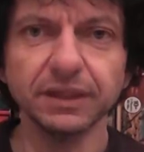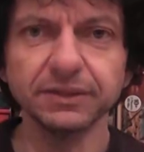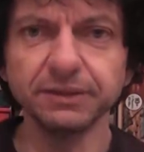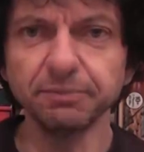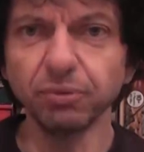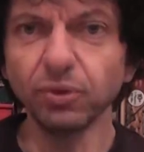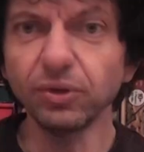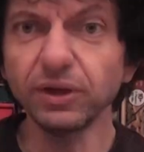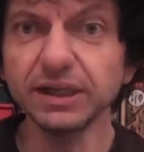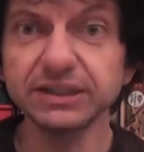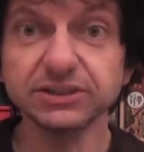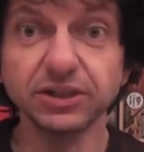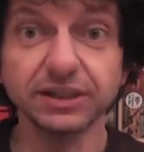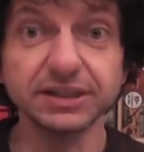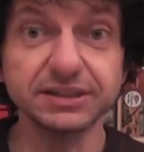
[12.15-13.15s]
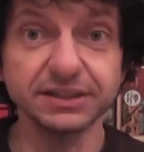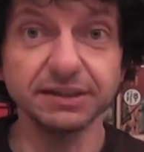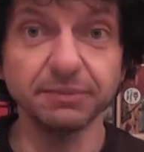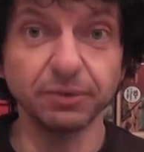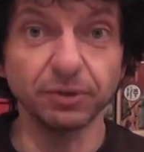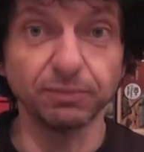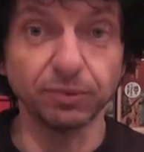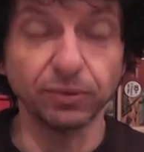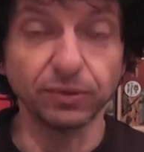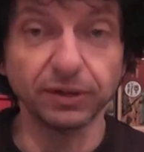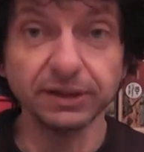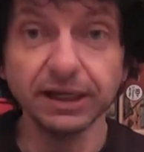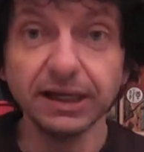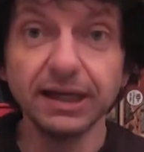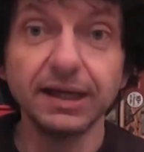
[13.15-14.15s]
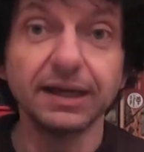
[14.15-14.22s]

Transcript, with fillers: the board is not a single board,